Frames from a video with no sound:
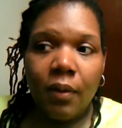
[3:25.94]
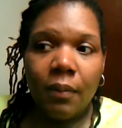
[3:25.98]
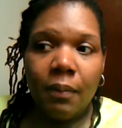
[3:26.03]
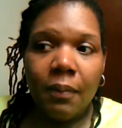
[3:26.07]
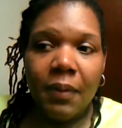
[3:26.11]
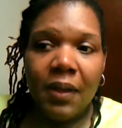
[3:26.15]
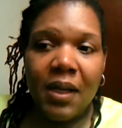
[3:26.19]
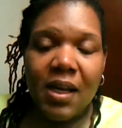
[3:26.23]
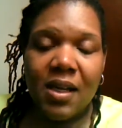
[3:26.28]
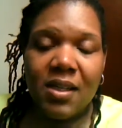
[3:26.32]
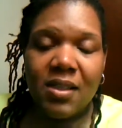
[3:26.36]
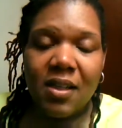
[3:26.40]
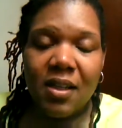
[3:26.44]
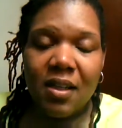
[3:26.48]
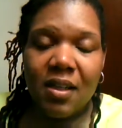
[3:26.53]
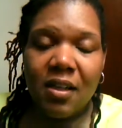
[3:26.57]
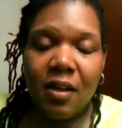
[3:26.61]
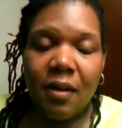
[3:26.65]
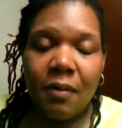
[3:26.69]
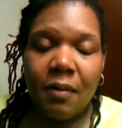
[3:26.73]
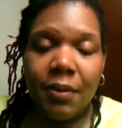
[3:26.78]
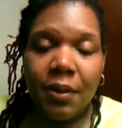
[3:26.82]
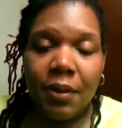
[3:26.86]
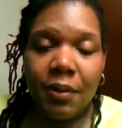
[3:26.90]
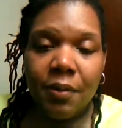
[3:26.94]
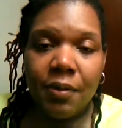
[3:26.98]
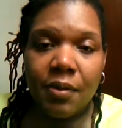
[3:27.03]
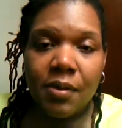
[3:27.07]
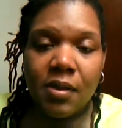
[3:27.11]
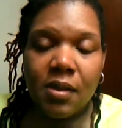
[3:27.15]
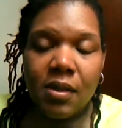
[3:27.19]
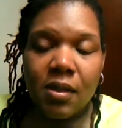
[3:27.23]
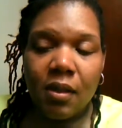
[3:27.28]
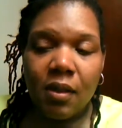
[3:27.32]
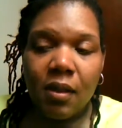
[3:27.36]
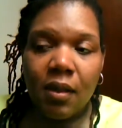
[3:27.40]
because of the abuse
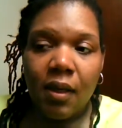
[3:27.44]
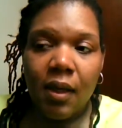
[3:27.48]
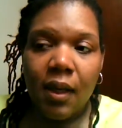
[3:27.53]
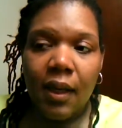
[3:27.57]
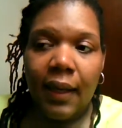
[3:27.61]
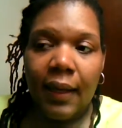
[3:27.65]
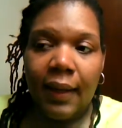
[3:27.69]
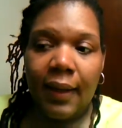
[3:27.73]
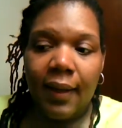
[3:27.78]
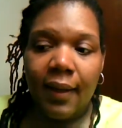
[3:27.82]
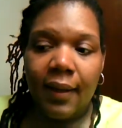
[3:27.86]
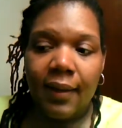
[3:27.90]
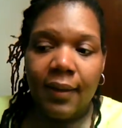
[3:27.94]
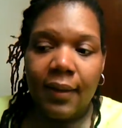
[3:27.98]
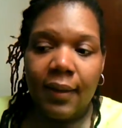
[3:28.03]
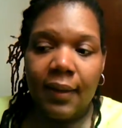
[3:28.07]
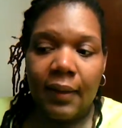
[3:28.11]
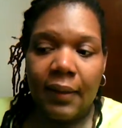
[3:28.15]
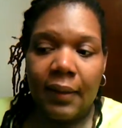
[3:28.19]
and